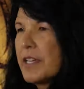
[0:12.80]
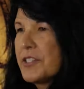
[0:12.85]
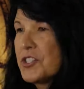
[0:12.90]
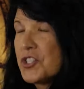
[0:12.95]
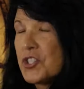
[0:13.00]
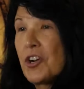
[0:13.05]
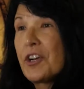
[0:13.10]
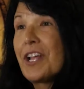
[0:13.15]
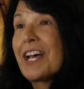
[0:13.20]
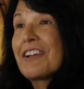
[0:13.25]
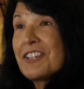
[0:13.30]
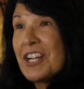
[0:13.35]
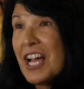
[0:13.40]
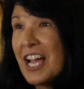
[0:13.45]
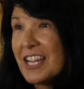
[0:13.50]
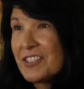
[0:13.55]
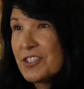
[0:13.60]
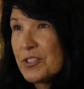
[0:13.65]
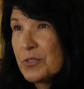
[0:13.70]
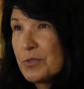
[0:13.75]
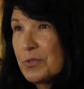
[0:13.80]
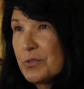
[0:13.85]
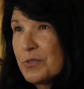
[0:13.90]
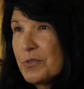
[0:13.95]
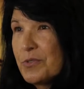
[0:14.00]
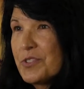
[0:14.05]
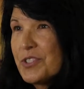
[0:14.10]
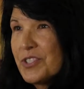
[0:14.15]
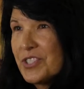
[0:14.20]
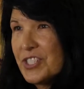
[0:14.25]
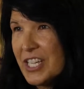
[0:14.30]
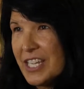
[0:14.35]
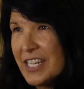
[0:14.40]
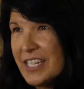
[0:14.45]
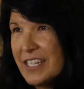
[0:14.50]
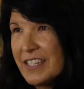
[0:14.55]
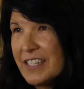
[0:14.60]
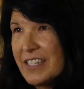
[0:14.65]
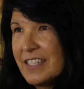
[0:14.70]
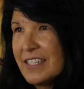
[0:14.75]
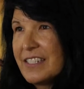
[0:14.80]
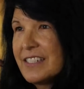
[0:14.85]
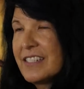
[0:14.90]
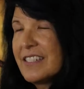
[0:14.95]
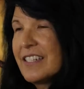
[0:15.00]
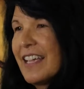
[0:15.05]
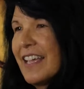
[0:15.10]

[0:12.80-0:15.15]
it started out in high school, studying it,